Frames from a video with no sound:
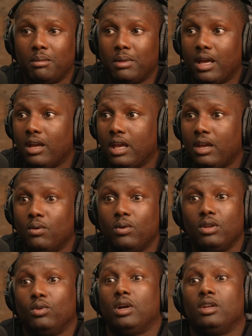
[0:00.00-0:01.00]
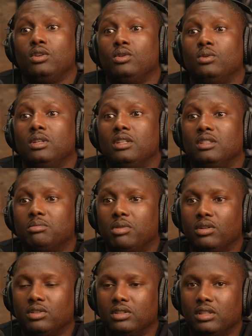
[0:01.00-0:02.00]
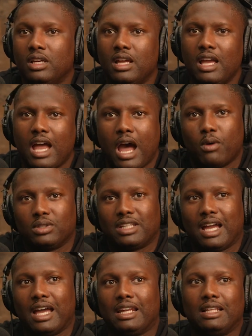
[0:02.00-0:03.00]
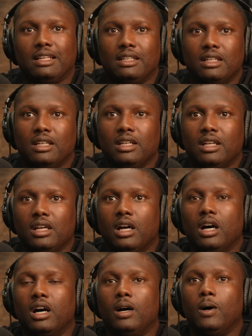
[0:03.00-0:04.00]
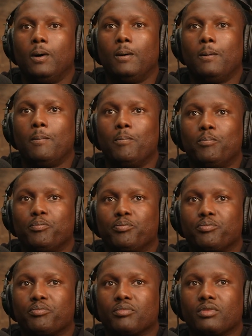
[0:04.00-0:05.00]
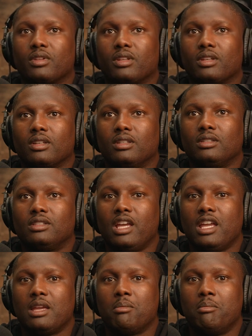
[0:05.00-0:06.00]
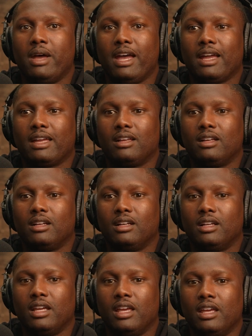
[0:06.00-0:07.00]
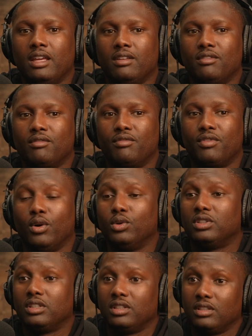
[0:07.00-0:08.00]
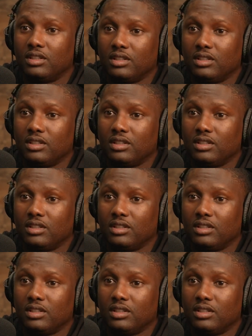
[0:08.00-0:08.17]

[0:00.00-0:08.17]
I'm like, hey, what do I do with this person? I was kind of taken back and frozen